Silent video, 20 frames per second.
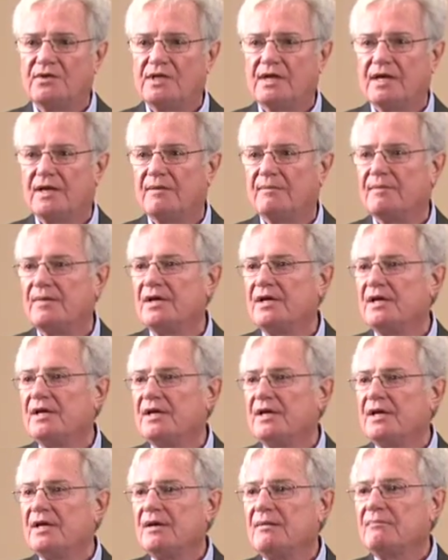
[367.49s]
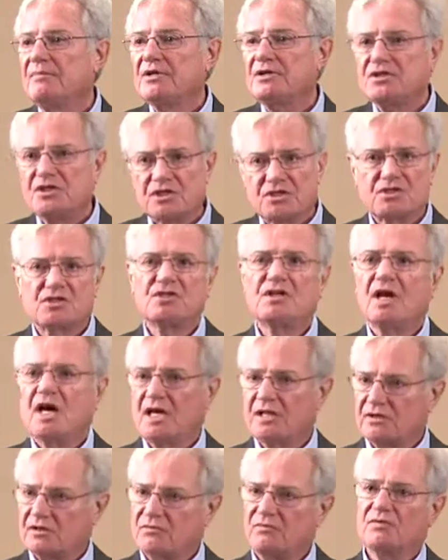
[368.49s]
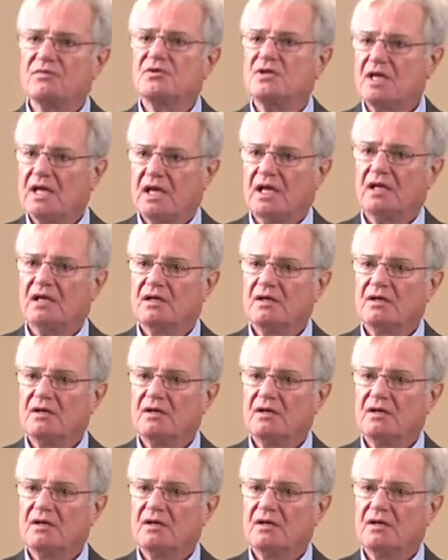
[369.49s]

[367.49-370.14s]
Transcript: them, but just not the routine.